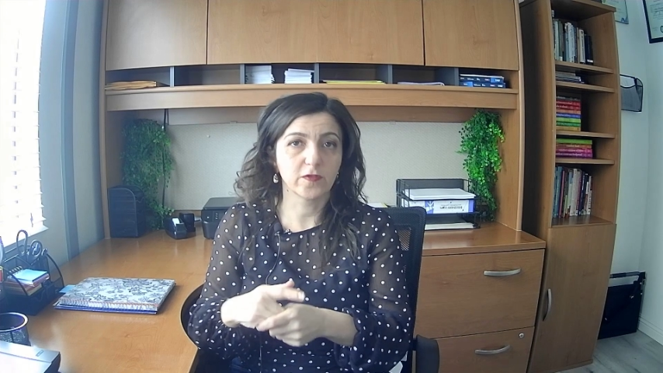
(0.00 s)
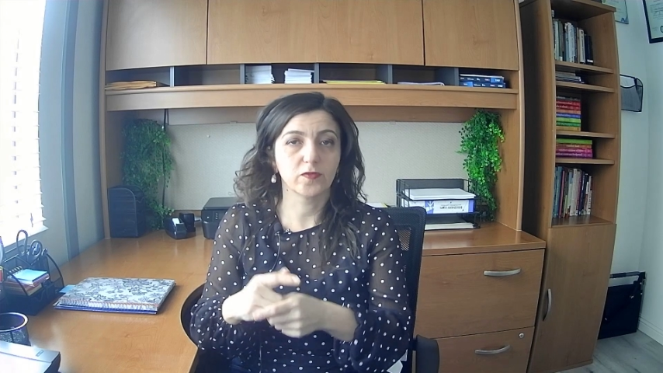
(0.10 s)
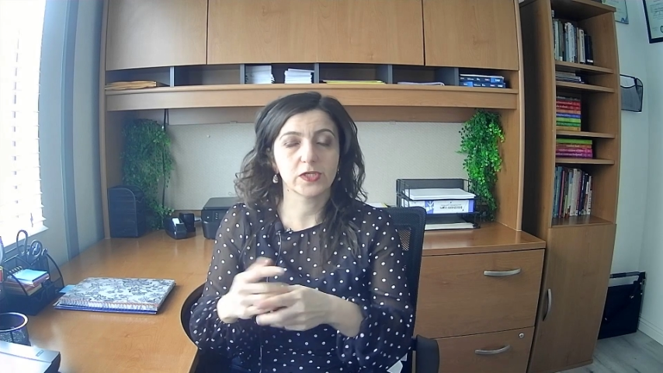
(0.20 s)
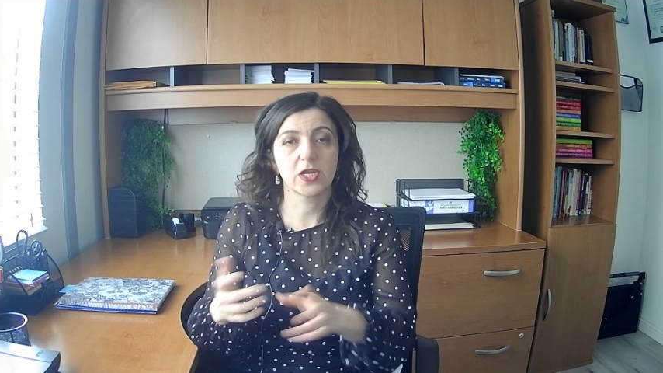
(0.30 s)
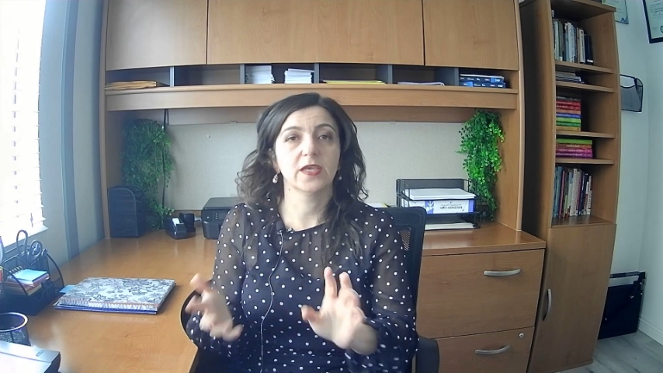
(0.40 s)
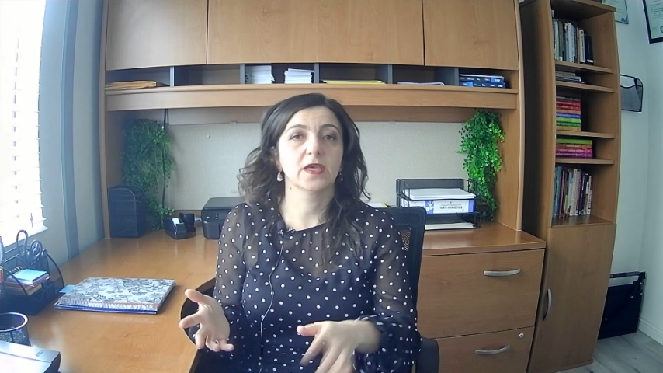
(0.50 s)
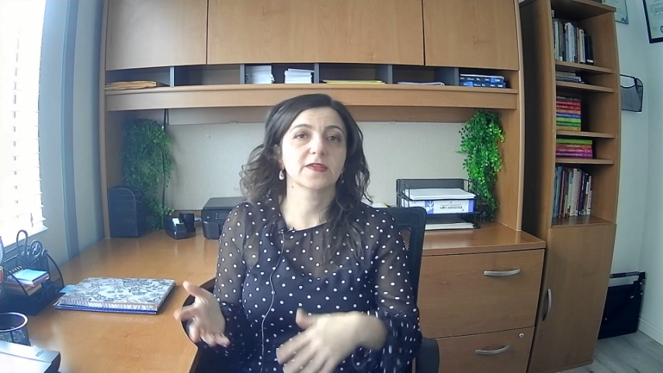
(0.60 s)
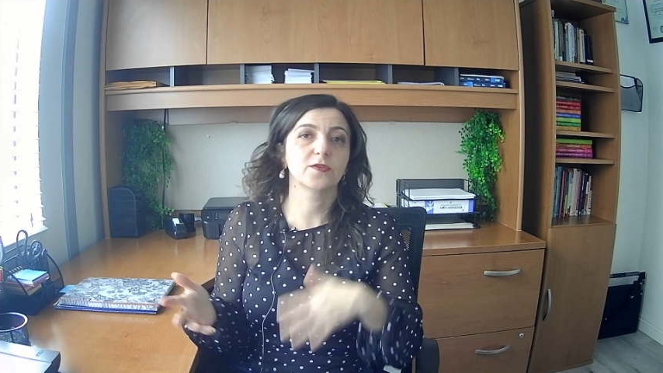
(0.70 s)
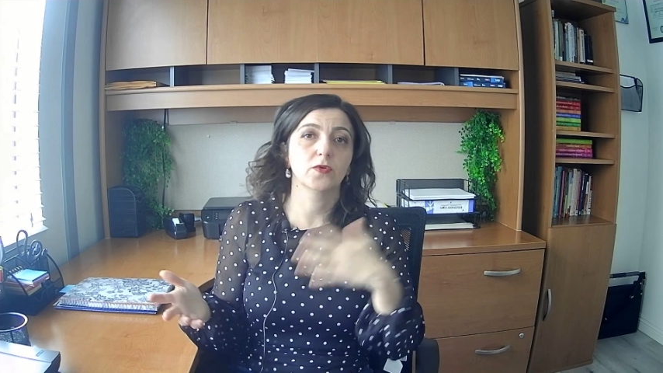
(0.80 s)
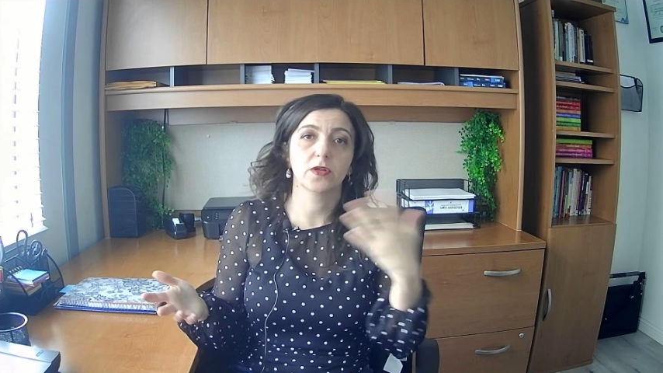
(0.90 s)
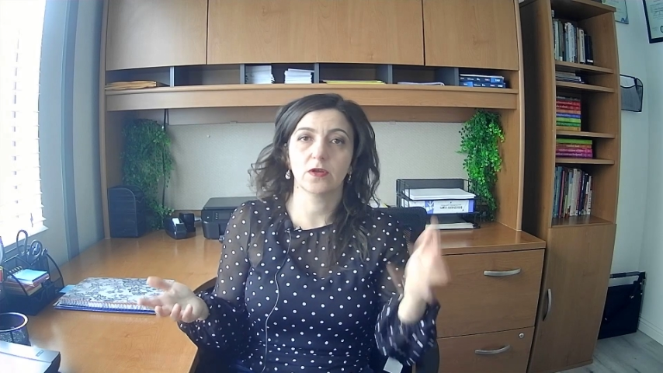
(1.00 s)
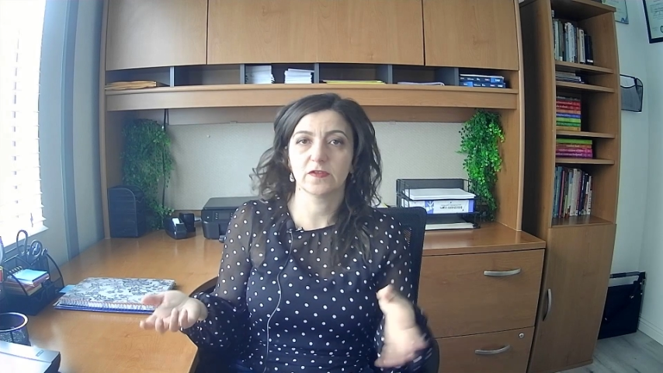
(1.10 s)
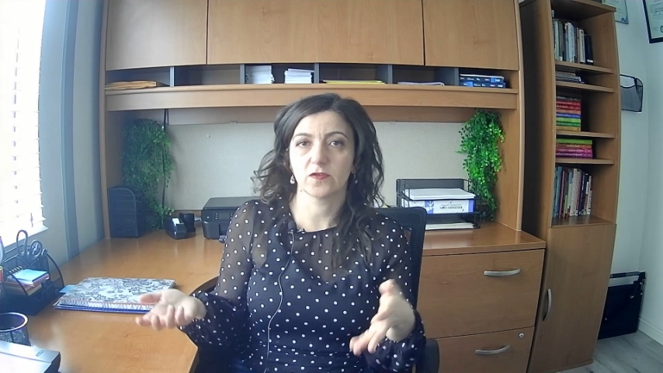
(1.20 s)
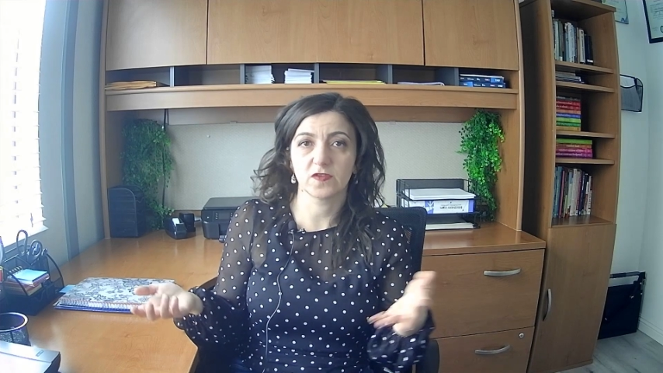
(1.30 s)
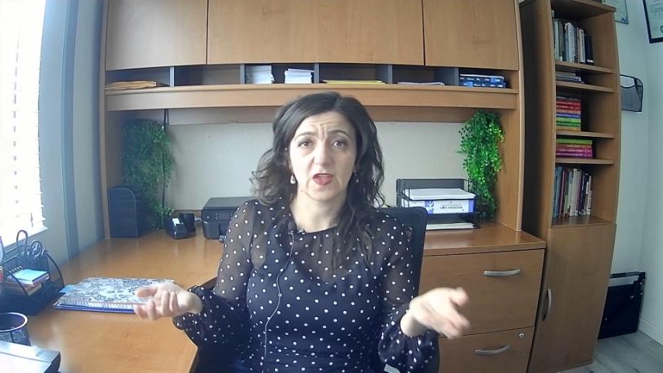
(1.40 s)
which I guess you can
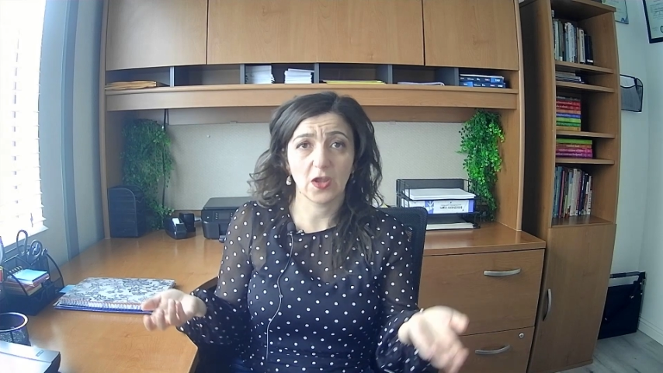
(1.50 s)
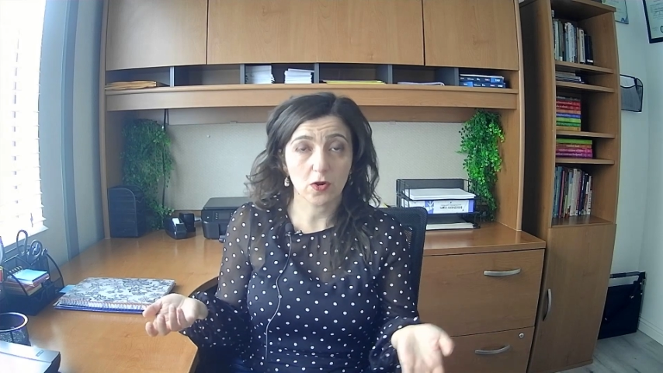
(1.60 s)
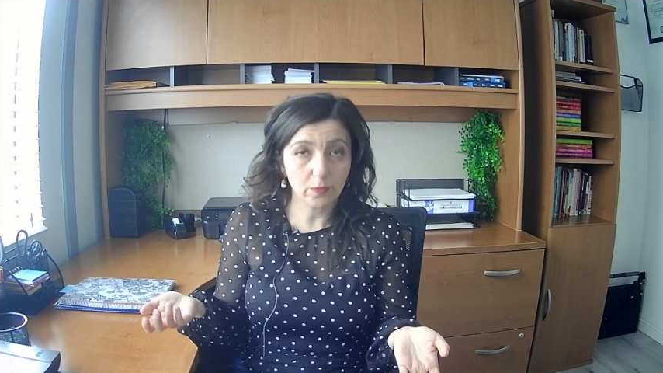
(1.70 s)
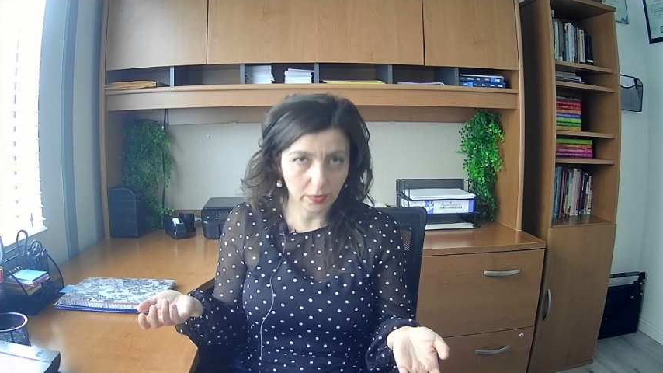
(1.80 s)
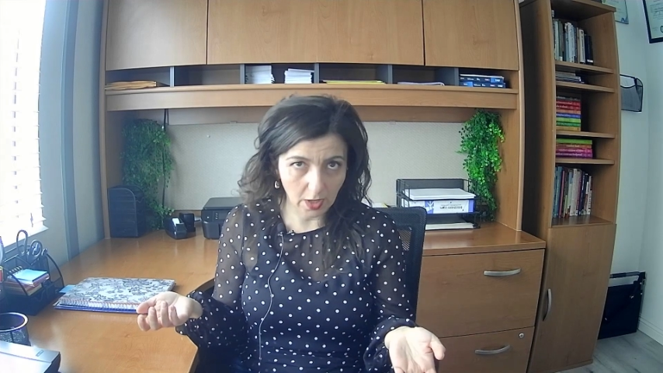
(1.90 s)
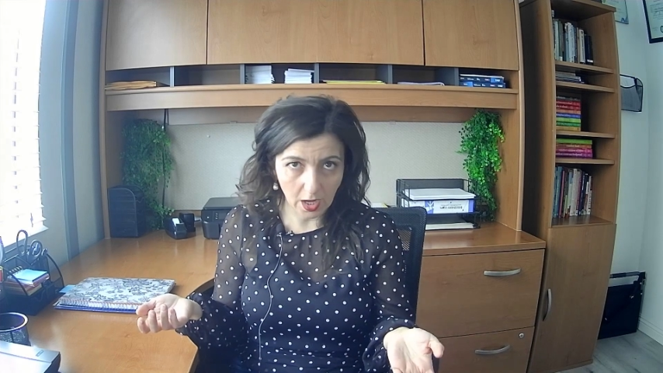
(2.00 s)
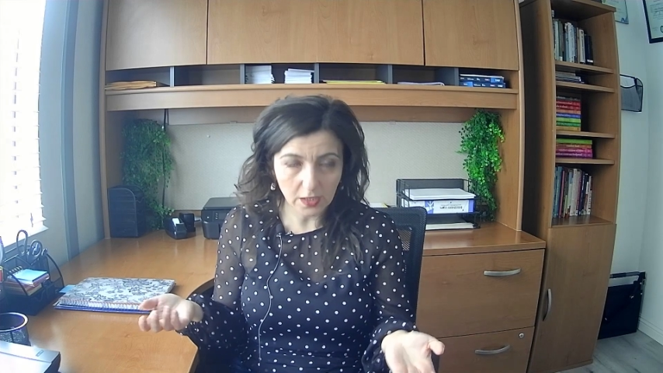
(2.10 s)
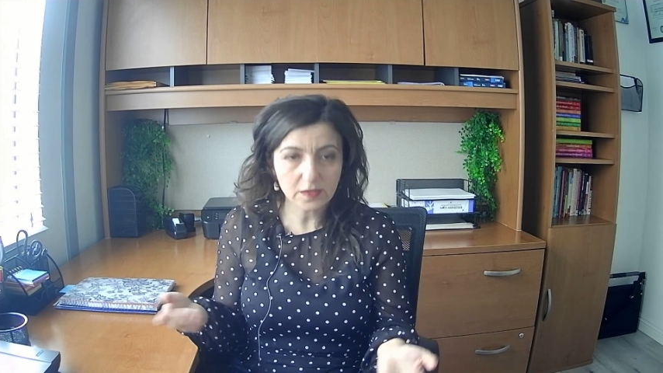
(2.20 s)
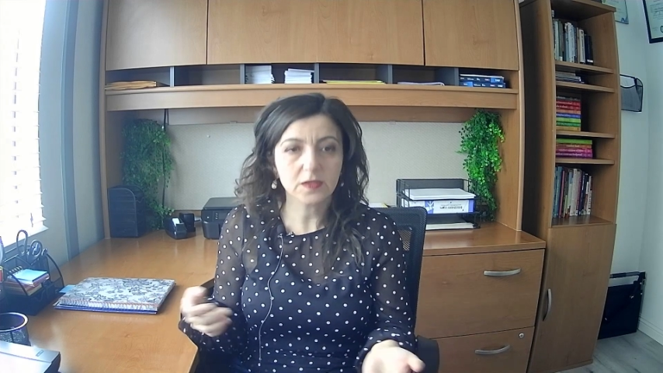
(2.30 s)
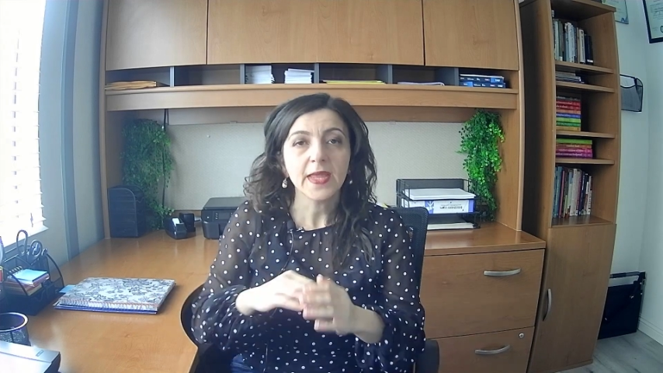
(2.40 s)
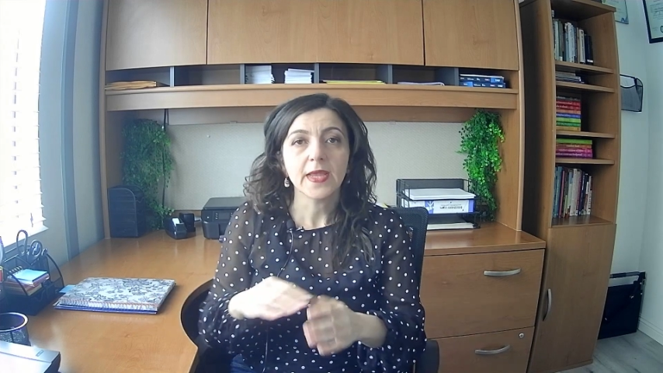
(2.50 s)
also say are blogs,